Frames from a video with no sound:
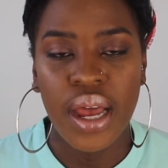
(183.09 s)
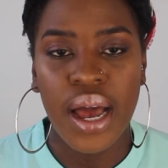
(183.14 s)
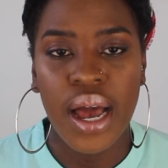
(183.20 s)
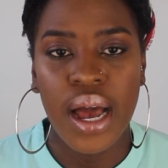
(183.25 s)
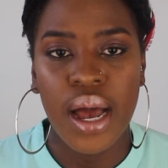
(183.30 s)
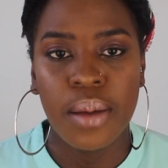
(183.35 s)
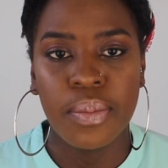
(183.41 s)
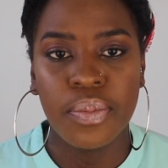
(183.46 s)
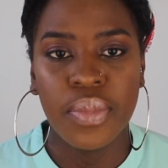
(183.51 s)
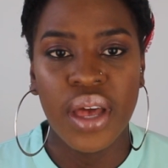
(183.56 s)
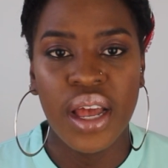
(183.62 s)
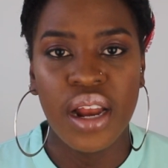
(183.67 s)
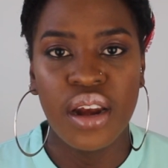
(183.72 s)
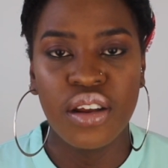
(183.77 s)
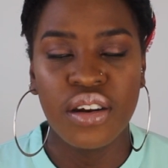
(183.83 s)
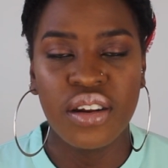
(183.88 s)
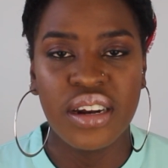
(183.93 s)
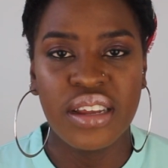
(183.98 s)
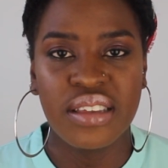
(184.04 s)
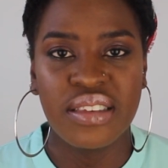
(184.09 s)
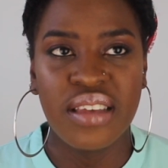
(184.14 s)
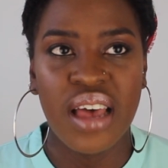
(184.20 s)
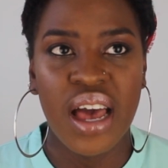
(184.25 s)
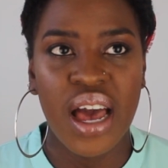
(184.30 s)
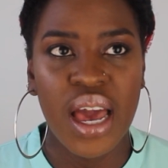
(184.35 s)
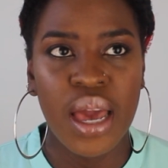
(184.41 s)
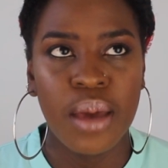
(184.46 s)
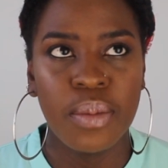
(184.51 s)
A lot of the
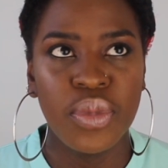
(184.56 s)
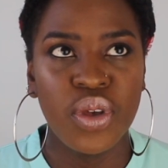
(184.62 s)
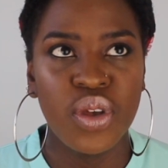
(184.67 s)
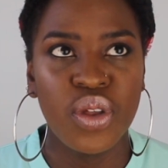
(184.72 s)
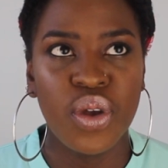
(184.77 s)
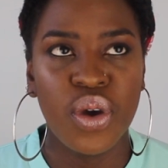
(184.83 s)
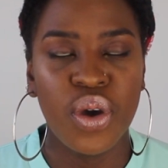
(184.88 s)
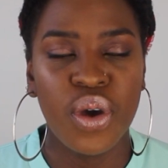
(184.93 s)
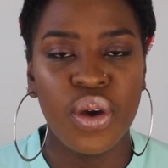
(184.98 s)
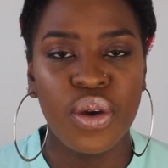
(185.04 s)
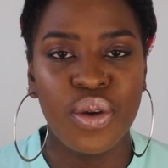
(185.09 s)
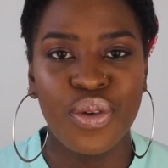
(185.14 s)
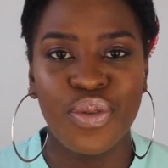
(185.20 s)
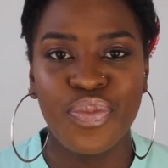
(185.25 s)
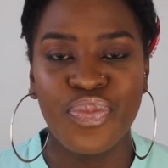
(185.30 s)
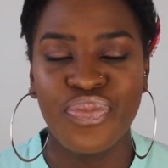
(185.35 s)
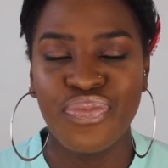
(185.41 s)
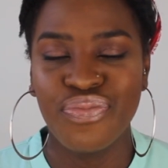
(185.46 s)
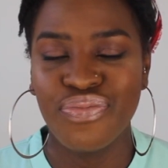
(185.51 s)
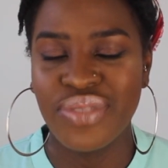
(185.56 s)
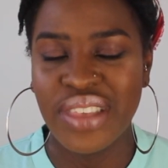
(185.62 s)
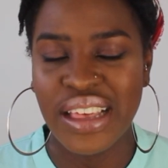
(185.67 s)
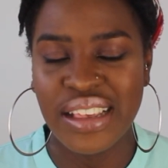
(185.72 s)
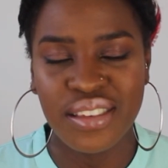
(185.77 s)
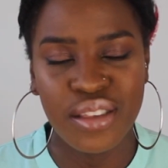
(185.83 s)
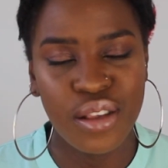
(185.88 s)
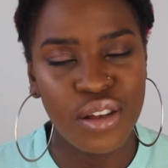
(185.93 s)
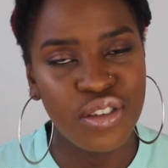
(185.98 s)
time,
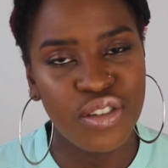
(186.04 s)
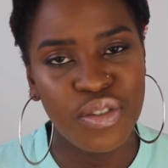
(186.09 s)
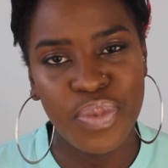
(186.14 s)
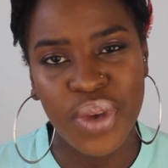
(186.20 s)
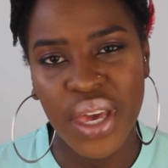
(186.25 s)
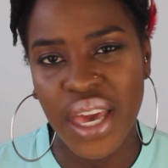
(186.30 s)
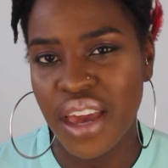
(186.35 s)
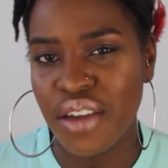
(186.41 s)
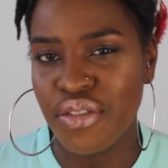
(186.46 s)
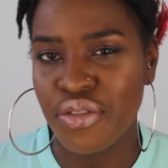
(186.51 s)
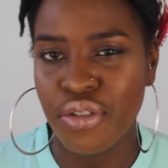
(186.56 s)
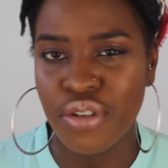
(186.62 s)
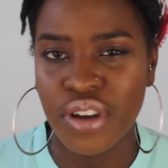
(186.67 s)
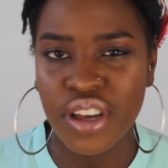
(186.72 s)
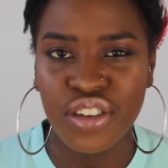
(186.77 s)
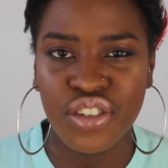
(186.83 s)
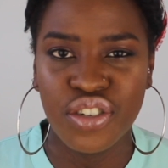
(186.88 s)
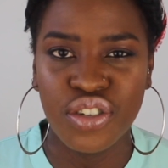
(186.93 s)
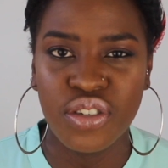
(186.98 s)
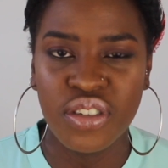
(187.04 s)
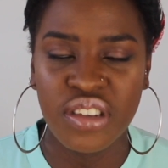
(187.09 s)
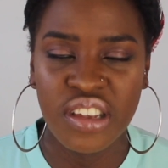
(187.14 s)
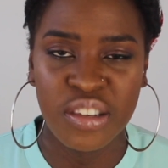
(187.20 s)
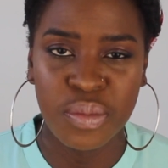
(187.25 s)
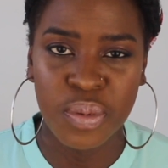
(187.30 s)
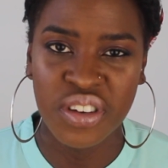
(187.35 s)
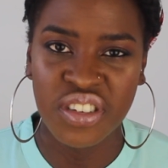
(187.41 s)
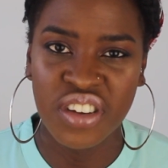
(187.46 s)
there's lots of behavioral issues,
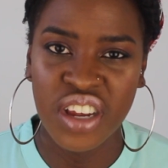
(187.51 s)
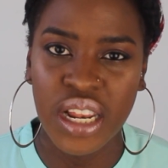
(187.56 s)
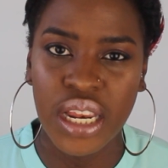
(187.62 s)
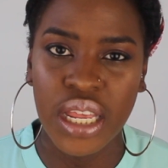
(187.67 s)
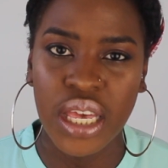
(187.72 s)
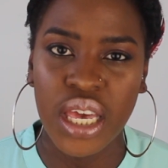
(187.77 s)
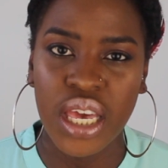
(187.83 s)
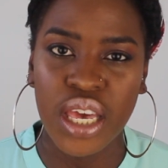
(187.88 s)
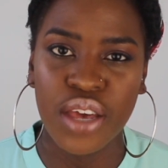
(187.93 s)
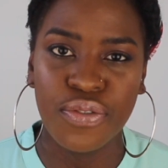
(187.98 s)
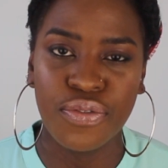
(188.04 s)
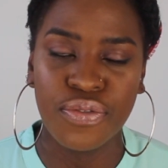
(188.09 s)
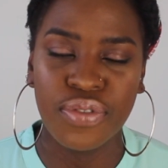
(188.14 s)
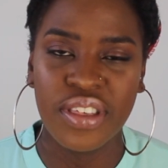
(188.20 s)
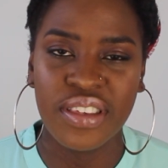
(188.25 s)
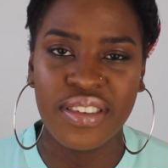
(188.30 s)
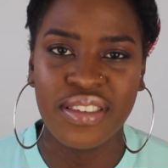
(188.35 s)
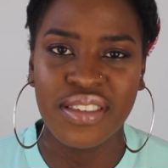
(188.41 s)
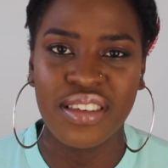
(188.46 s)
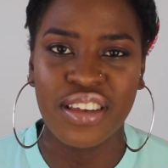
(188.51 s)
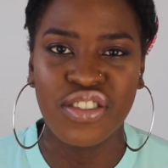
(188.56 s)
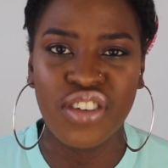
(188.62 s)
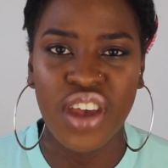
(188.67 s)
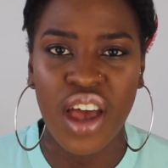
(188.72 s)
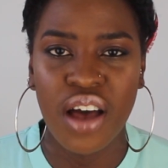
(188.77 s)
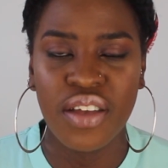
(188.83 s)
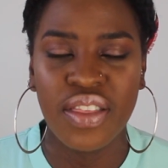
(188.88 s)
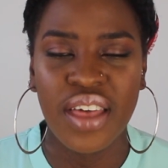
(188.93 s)
especially if this is a
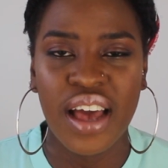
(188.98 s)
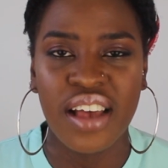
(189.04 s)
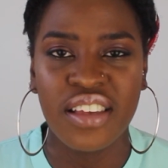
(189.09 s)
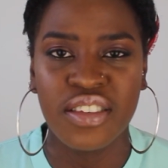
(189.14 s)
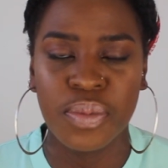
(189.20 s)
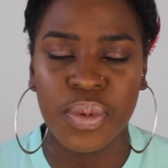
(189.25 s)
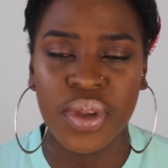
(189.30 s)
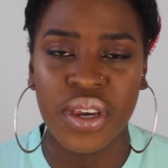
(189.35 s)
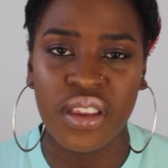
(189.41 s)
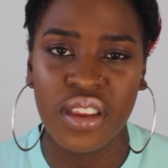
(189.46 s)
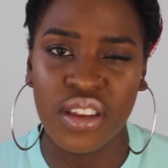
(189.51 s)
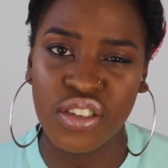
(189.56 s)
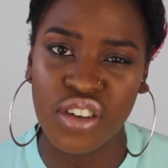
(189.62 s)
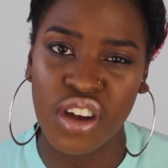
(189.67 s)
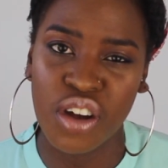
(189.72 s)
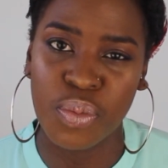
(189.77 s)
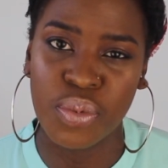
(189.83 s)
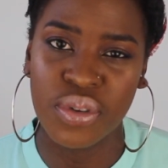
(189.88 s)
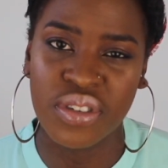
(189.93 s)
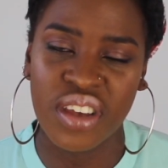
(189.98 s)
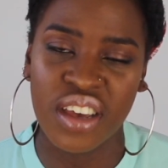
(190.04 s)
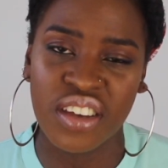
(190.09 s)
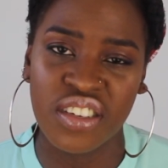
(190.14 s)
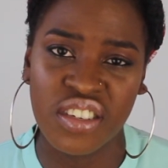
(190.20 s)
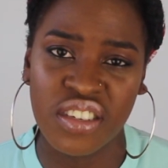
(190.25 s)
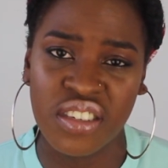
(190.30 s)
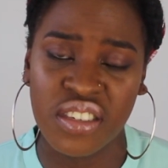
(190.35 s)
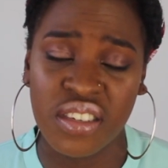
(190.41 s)
child that has been in the child
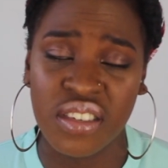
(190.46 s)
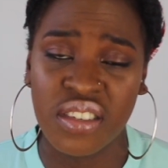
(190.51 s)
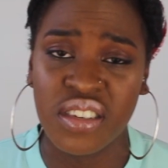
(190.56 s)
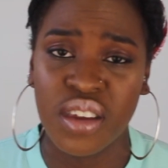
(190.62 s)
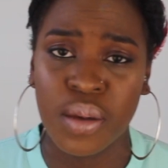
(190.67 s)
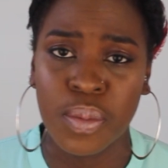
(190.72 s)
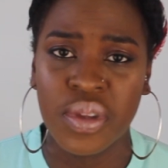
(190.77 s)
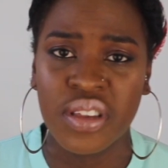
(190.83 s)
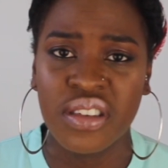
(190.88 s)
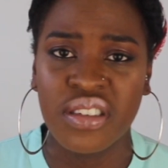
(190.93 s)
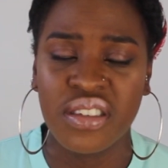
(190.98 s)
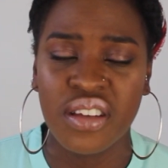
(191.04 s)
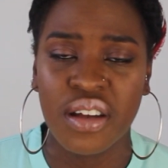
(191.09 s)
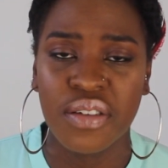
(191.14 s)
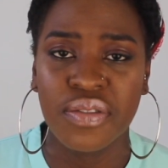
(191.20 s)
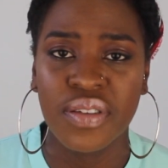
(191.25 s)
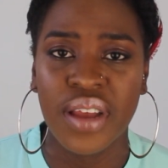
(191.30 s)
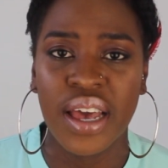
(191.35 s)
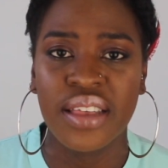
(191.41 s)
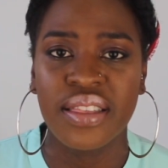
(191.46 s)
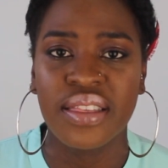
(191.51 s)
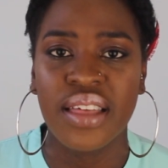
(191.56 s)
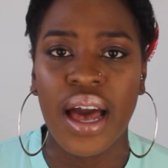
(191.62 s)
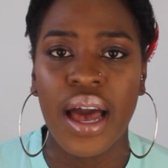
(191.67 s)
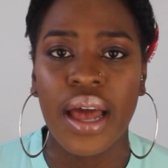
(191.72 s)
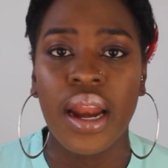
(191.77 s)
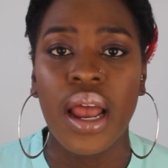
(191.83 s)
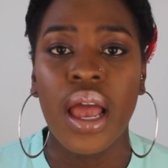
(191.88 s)
protection system and stuff like
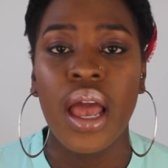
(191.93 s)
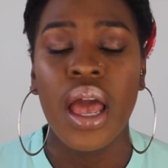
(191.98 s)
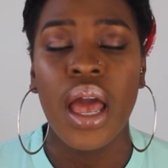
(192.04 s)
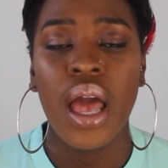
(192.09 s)
that.